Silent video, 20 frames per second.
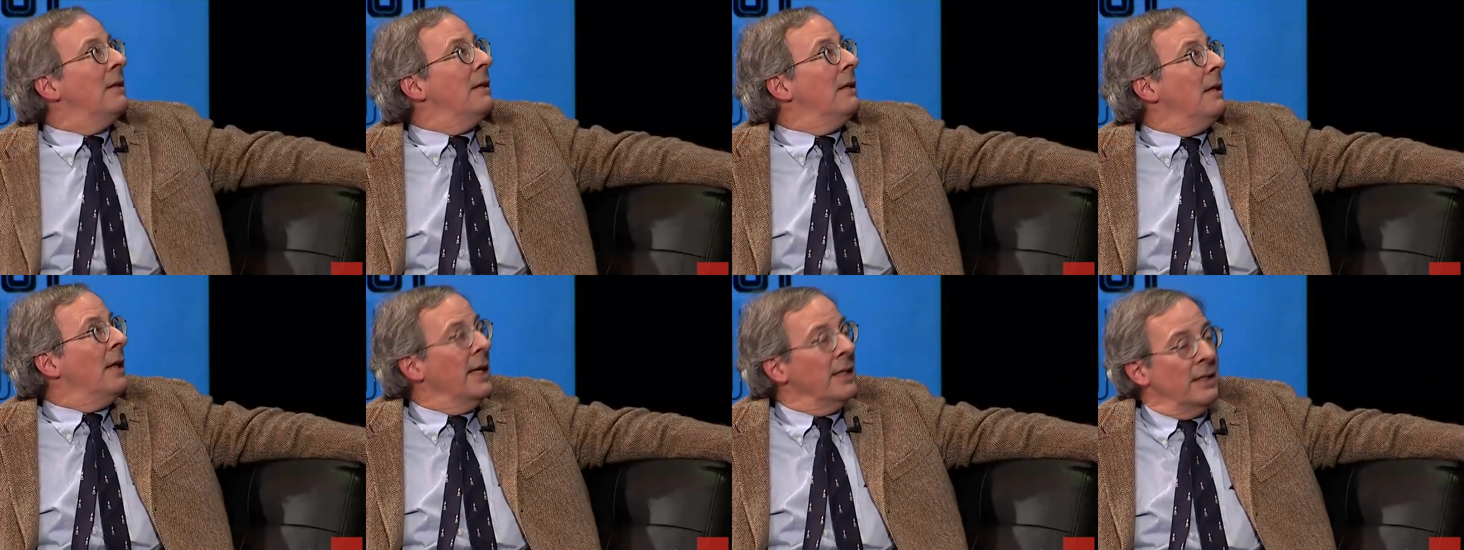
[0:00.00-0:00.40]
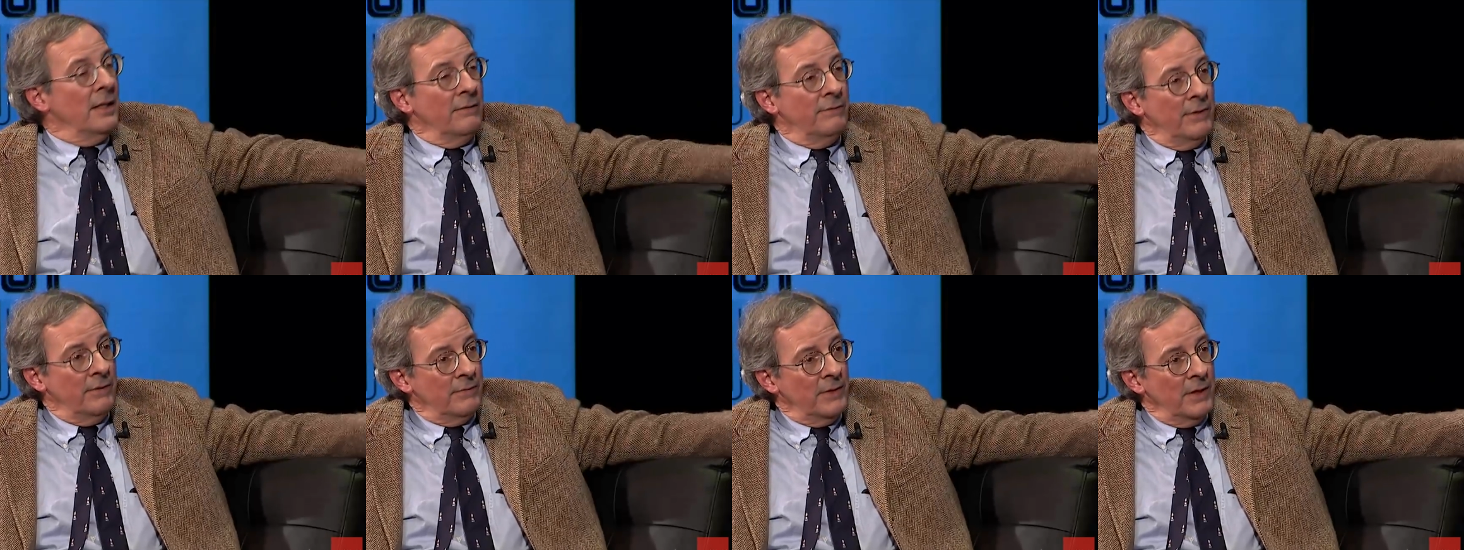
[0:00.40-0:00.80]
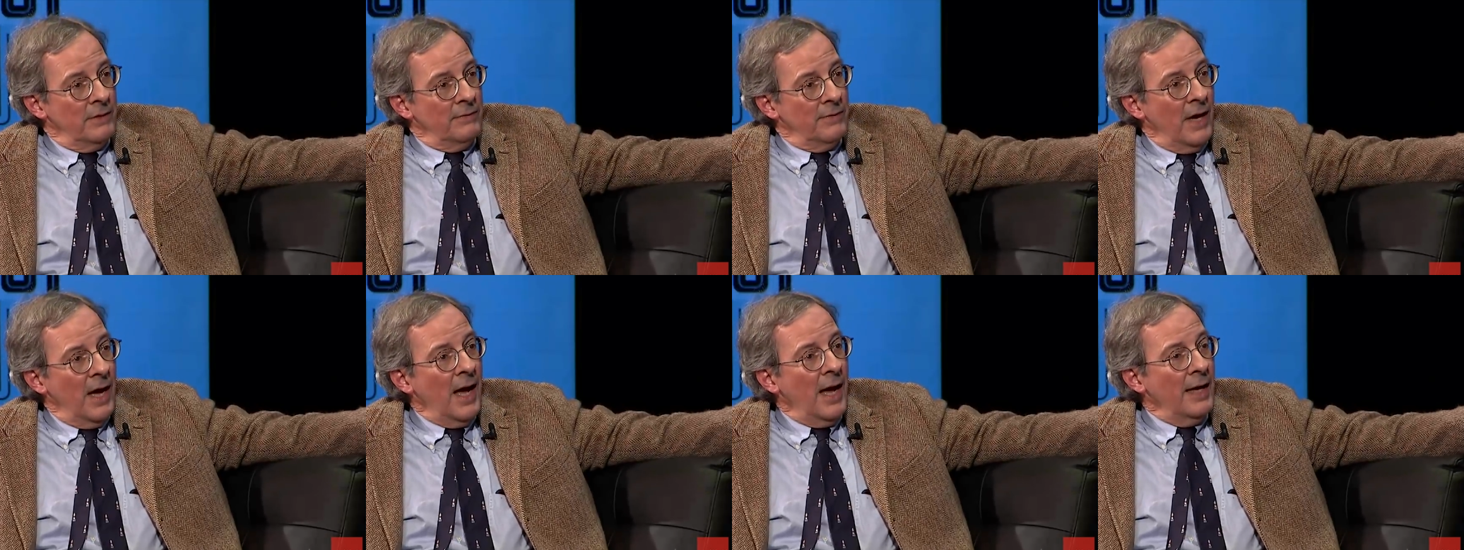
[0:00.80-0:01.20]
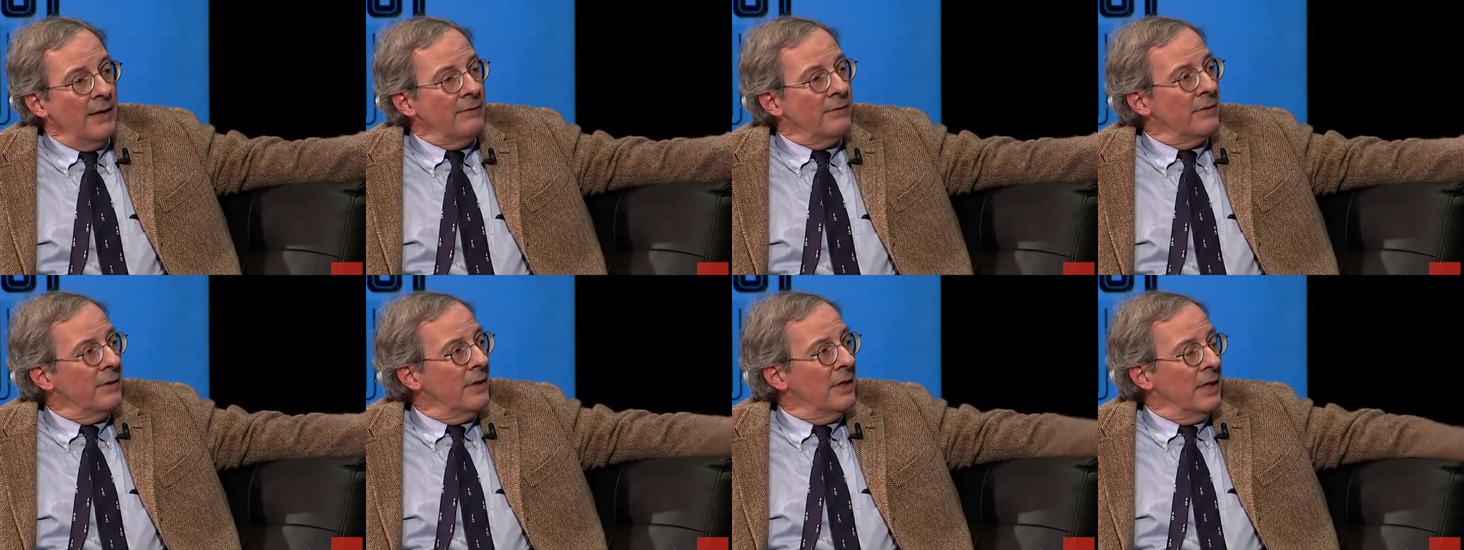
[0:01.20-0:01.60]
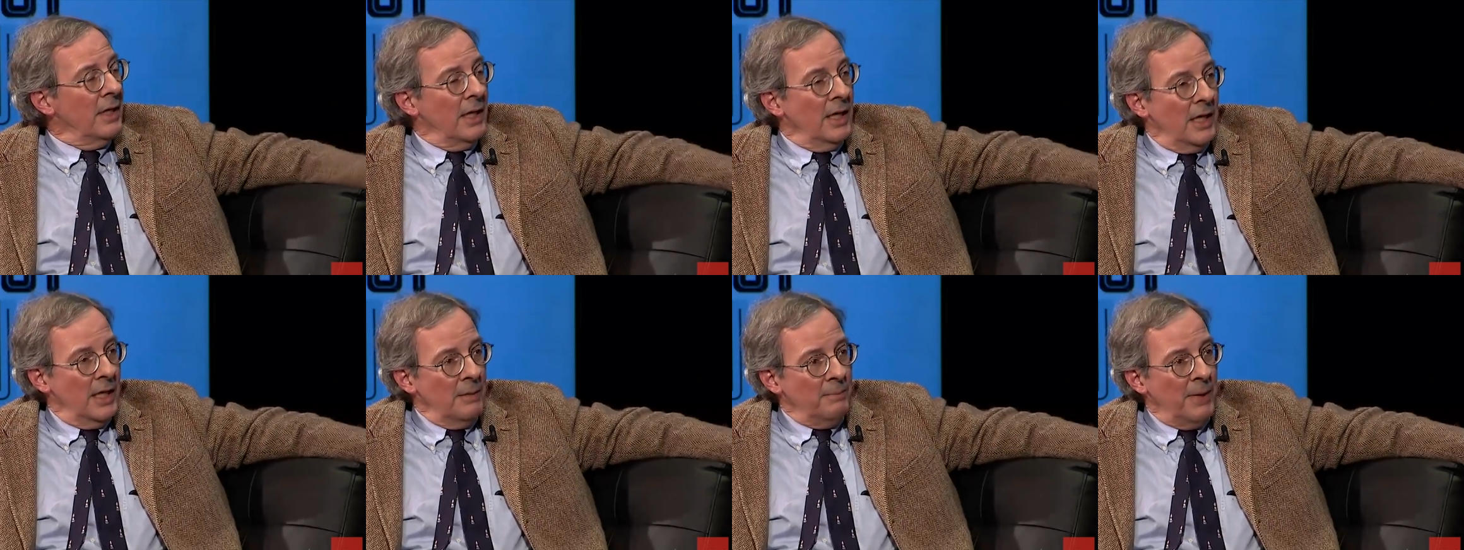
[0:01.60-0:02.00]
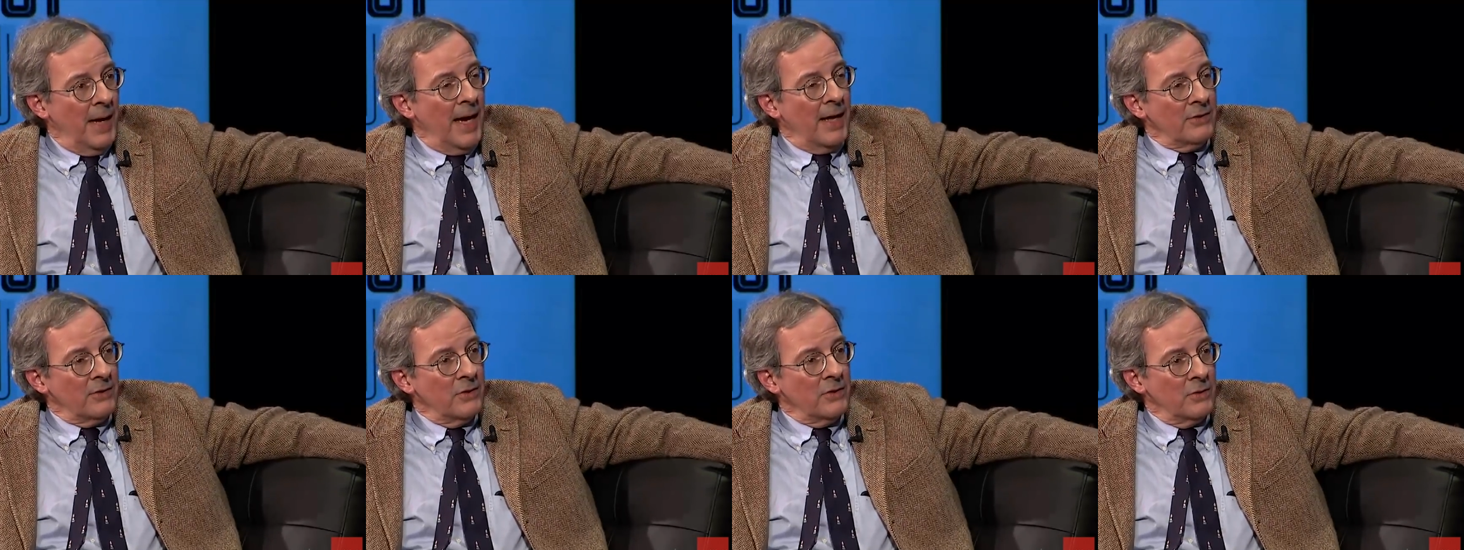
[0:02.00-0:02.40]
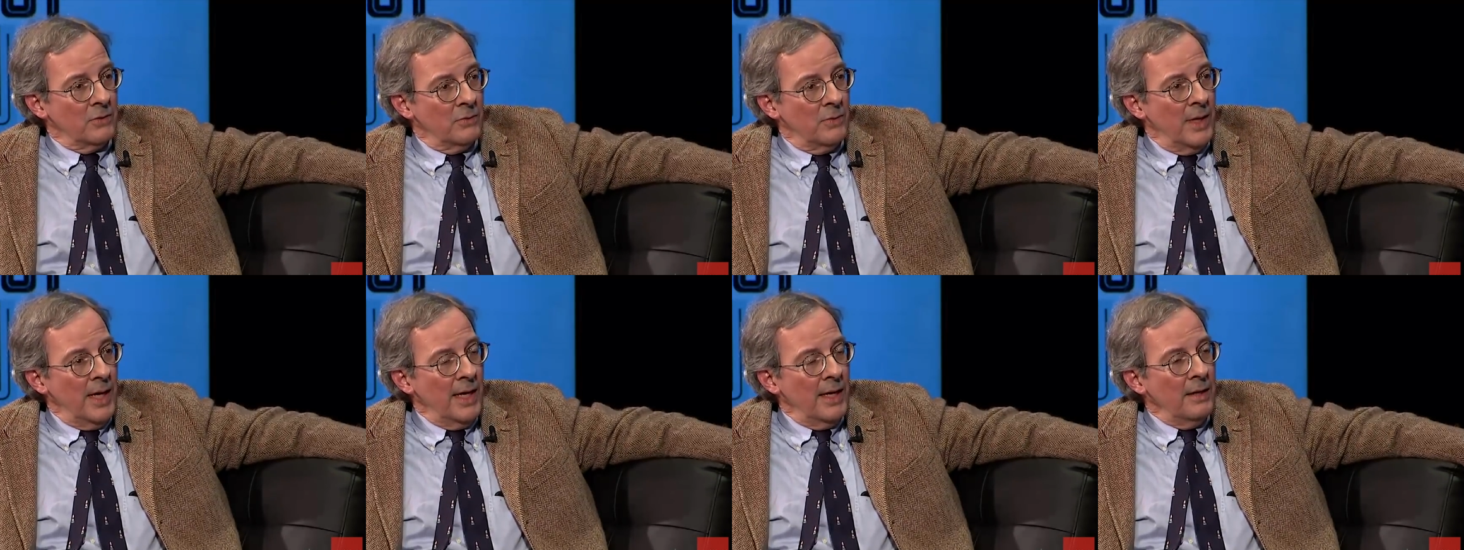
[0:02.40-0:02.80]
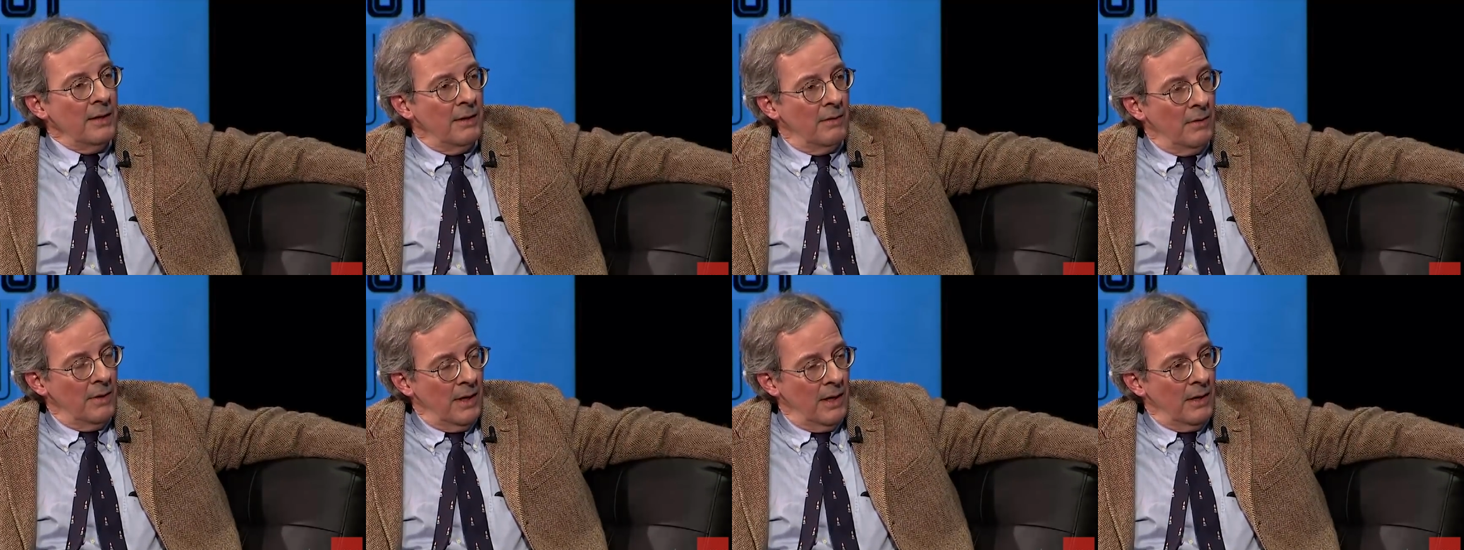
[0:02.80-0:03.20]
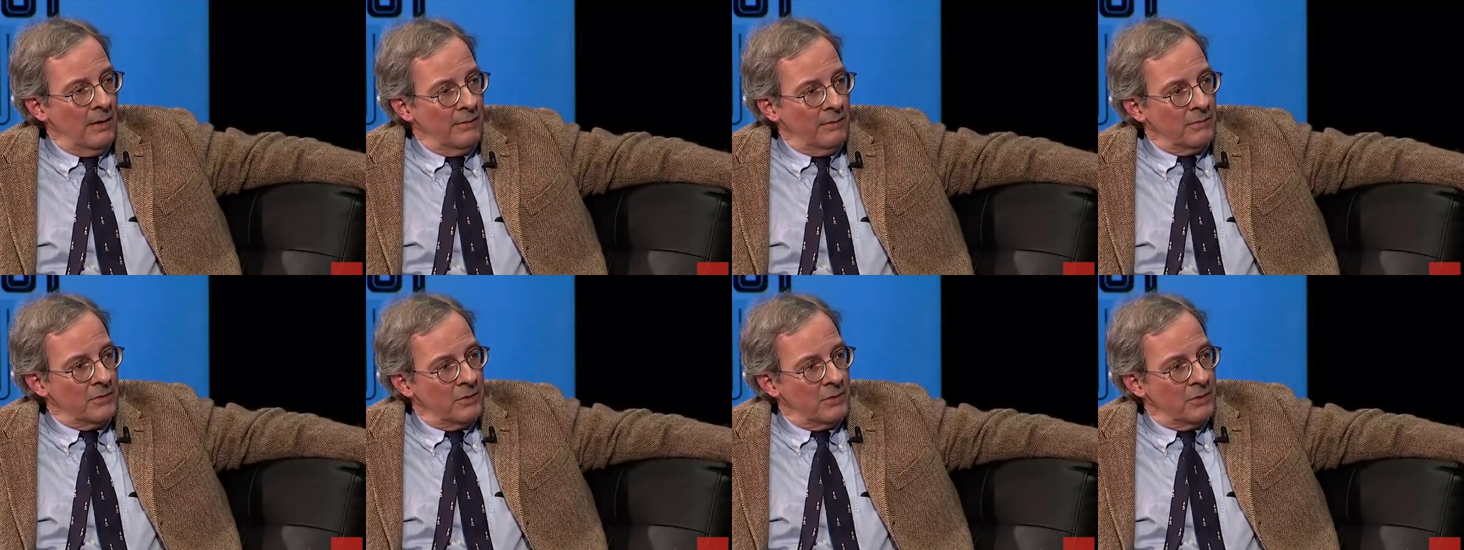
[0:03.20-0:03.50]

nineteen fifty-five, he passes away, uh,